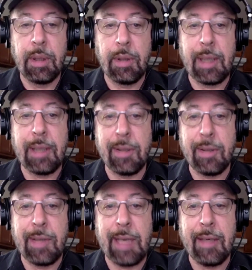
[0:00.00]
So that's
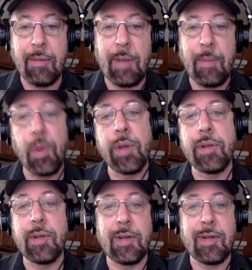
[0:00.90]
the second way,
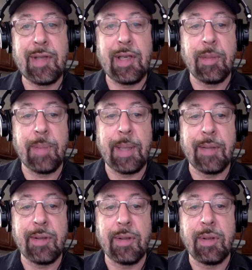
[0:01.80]
portions of the sales
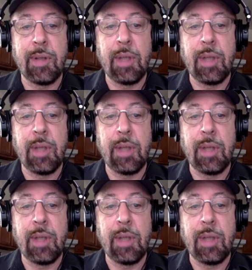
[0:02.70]
process.